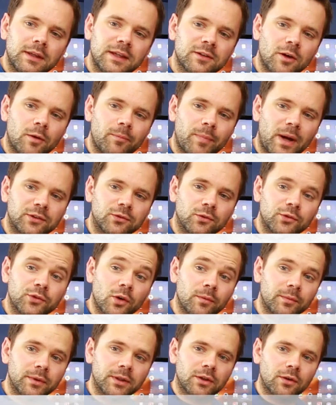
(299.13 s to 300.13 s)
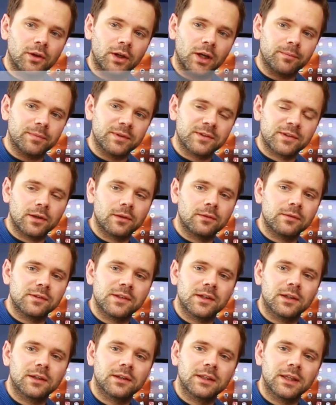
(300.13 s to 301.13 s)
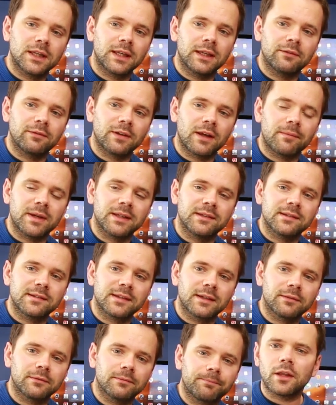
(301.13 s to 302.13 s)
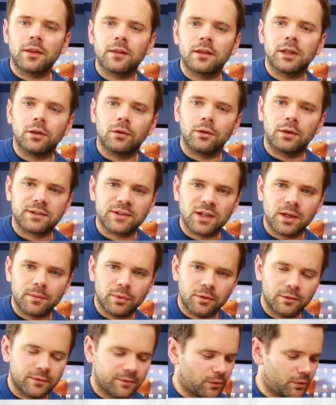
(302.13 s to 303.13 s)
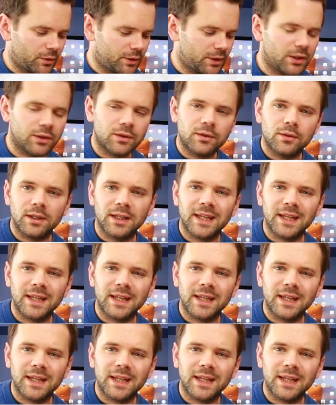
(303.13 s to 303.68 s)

is our backdoor dominant going up a tone to E flat major 7. Another little example for you,